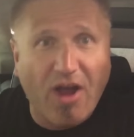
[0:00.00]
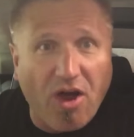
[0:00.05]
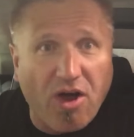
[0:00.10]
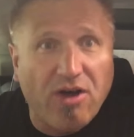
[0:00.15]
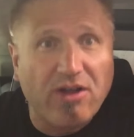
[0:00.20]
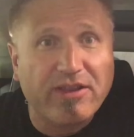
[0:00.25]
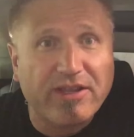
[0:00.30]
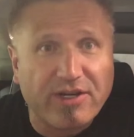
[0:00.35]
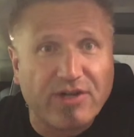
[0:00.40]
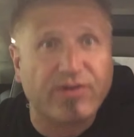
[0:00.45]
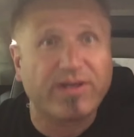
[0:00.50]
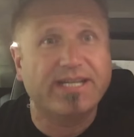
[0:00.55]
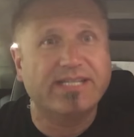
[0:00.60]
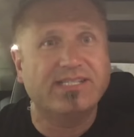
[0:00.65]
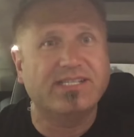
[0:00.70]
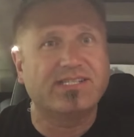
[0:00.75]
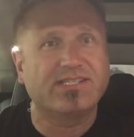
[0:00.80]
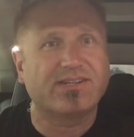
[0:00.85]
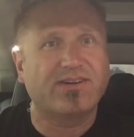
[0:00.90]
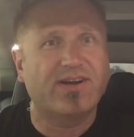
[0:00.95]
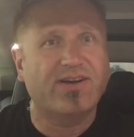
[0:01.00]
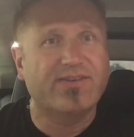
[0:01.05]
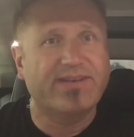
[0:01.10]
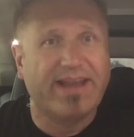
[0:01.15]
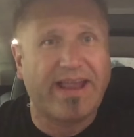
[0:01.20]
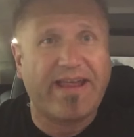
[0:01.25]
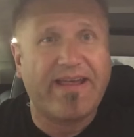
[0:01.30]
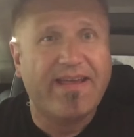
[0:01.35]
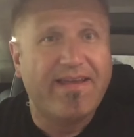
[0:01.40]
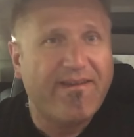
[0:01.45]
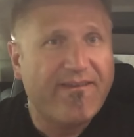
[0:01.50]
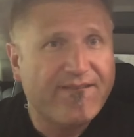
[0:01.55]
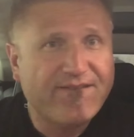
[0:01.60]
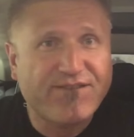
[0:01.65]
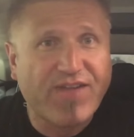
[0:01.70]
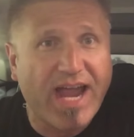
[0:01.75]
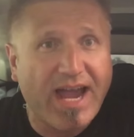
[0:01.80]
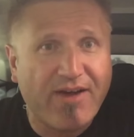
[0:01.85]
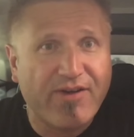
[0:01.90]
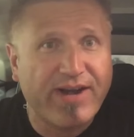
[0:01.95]
All the crazies are out, and they
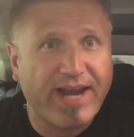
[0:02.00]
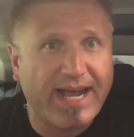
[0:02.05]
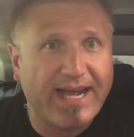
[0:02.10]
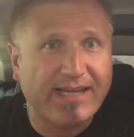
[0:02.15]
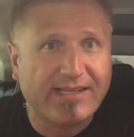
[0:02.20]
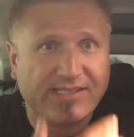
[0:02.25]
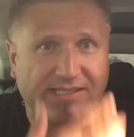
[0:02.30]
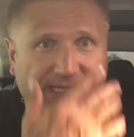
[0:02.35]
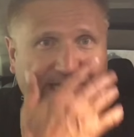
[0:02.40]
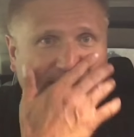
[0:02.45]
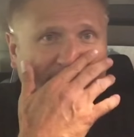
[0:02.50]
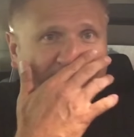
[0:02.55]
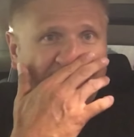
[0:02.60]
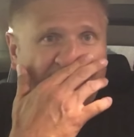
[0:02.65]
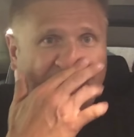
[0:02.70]
found us.